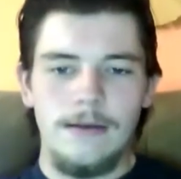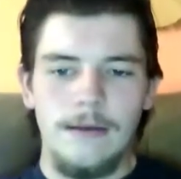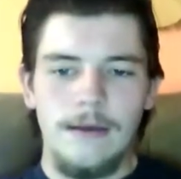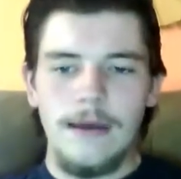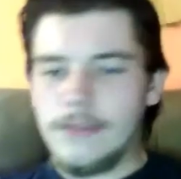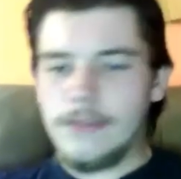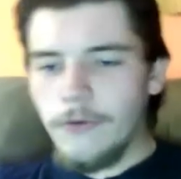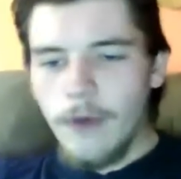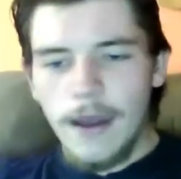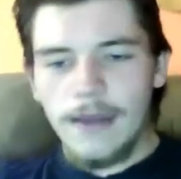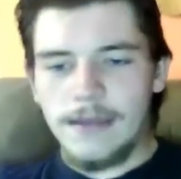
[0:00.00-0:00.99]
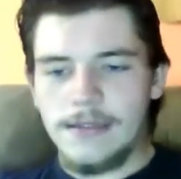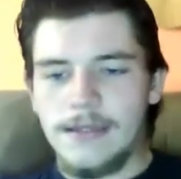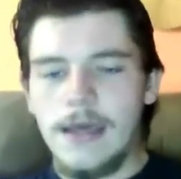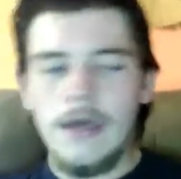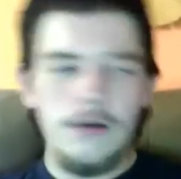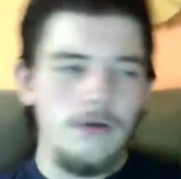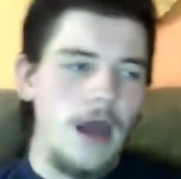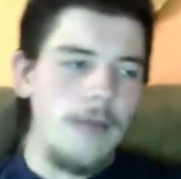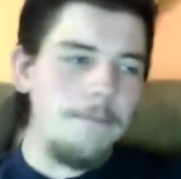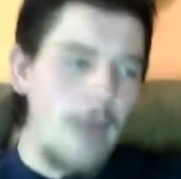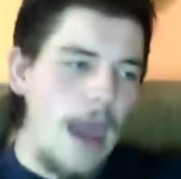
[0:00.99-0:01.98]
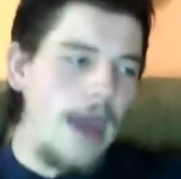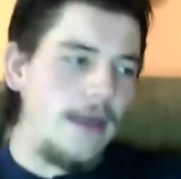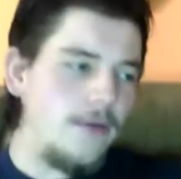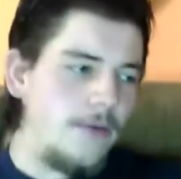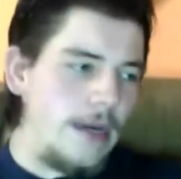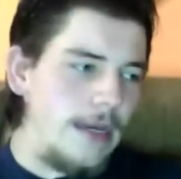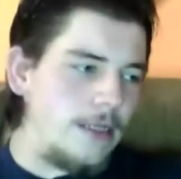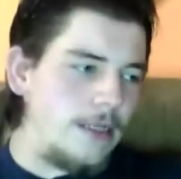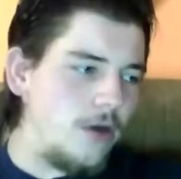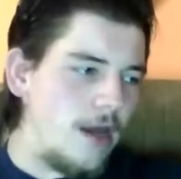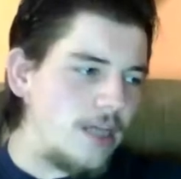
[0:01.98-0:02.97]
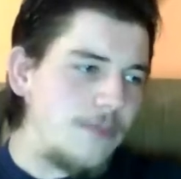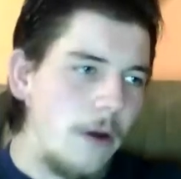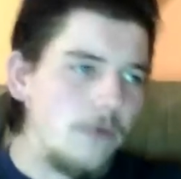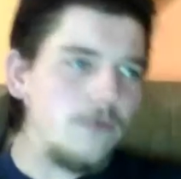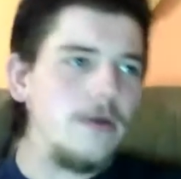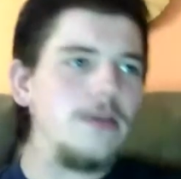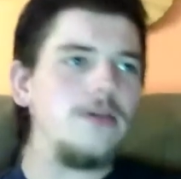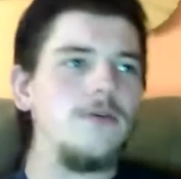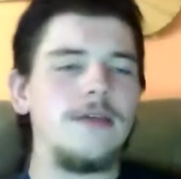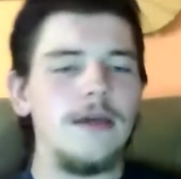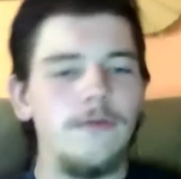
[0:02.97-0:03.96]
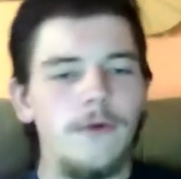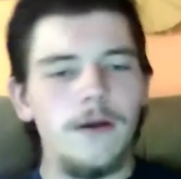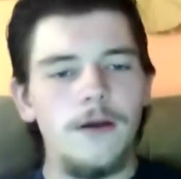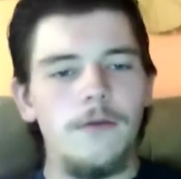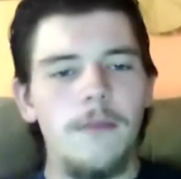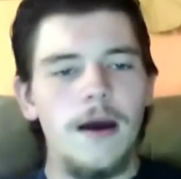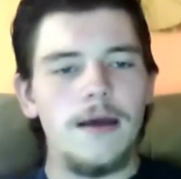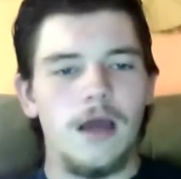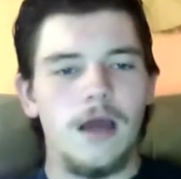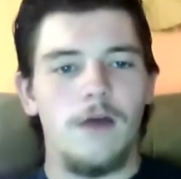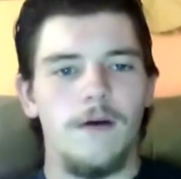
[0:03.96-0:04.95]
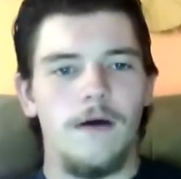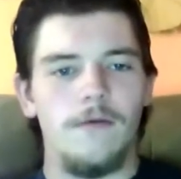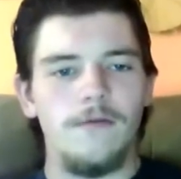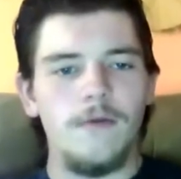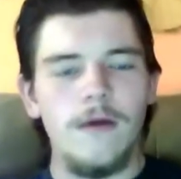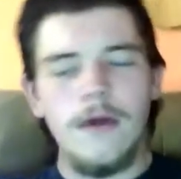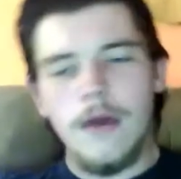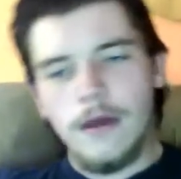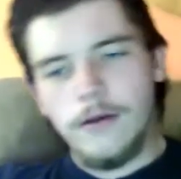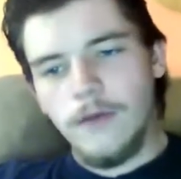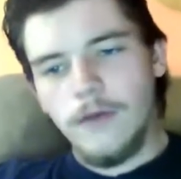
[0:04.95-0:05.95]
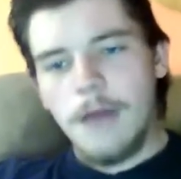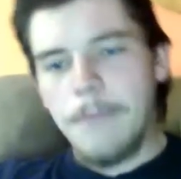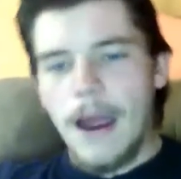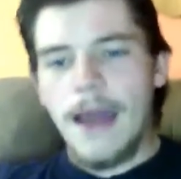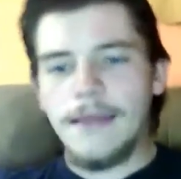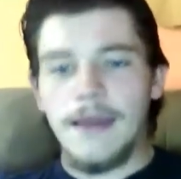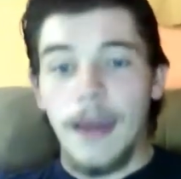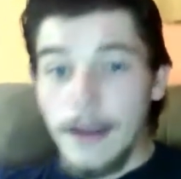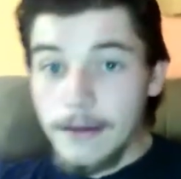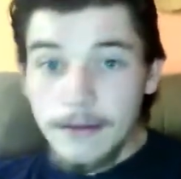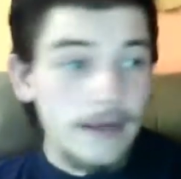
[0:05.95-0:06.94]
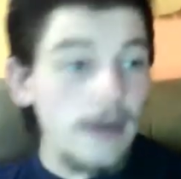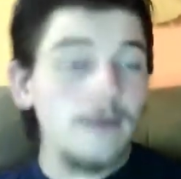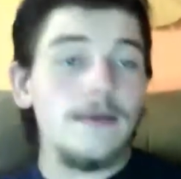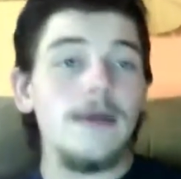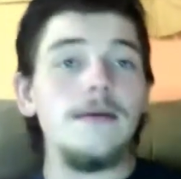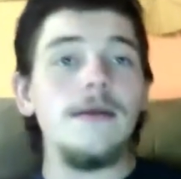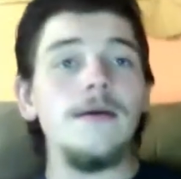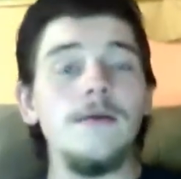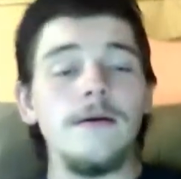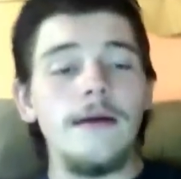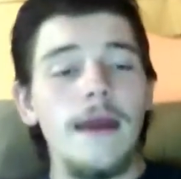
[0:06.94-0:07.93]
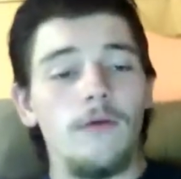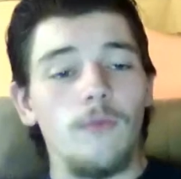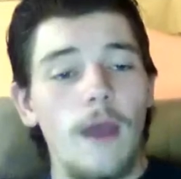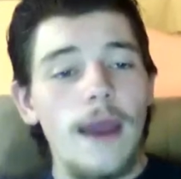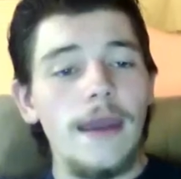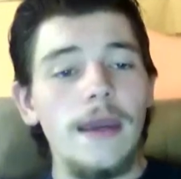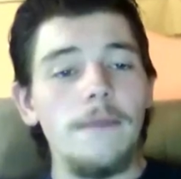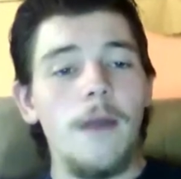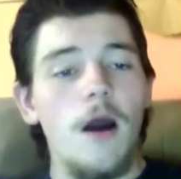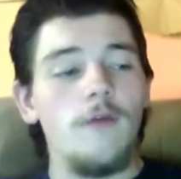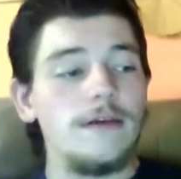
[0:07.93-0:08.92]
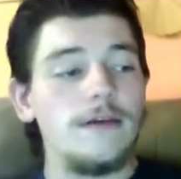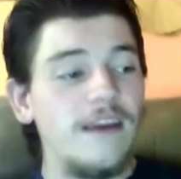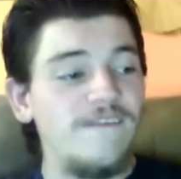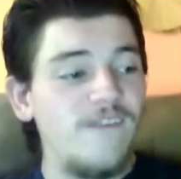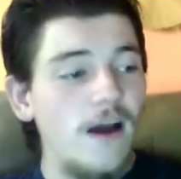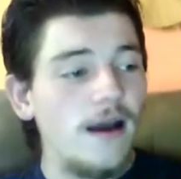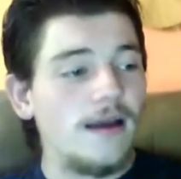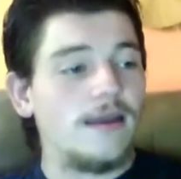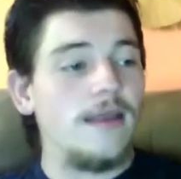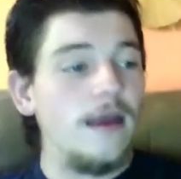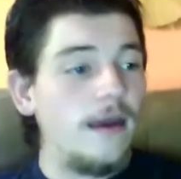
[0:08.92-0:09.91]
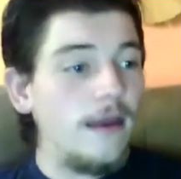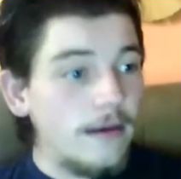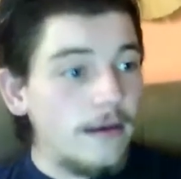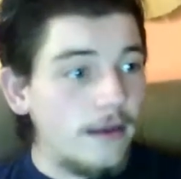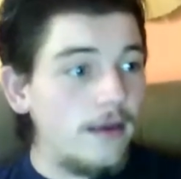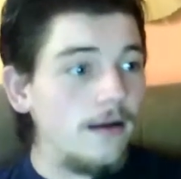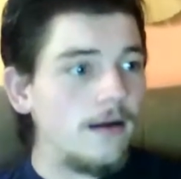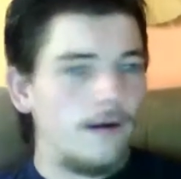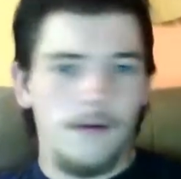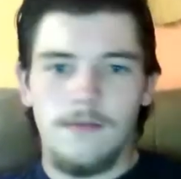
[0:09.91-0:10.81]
It's a waste. Do not buy the weed that you gotta smoke 3 joints to get one little buzz off of. Do not buy that. Count that dealer out. Write him off as a fucked dealer.